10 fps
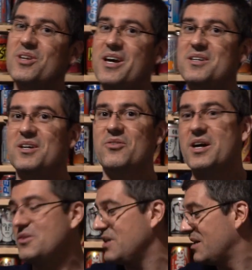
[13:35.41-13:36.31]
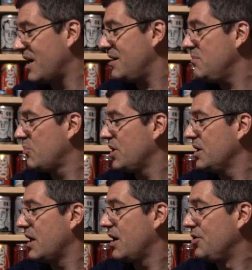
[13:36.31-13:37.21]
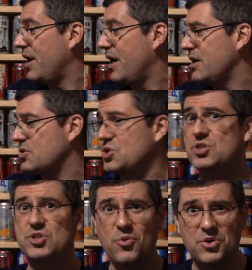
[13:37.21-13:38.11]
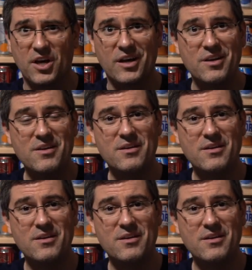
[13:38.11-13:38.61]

lightning round, and I'm bringing out a soda